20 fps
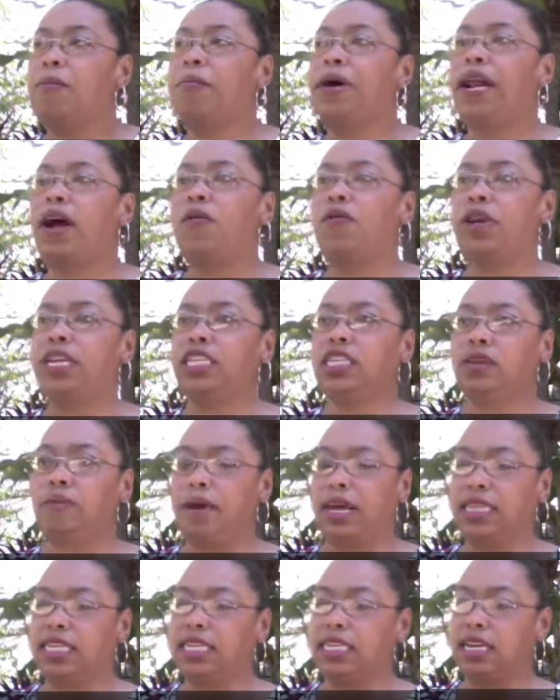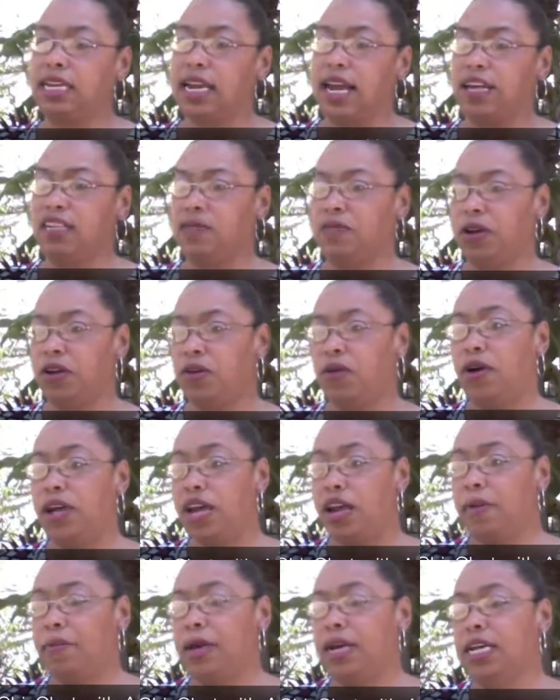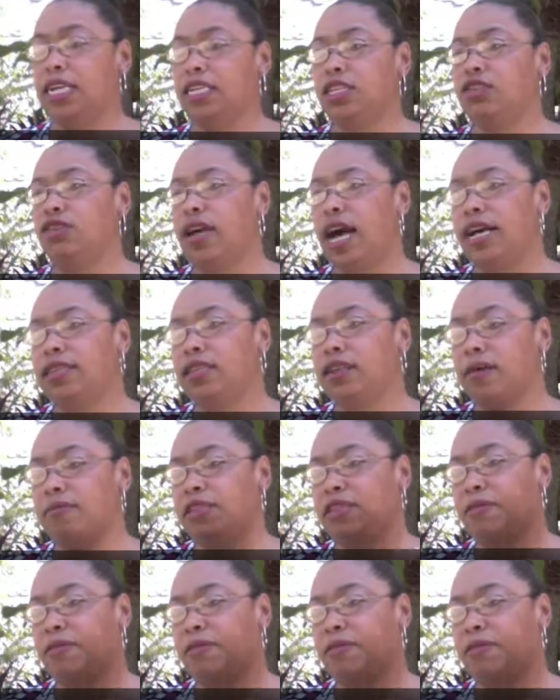But I wanted to make this announcement on here because you guys come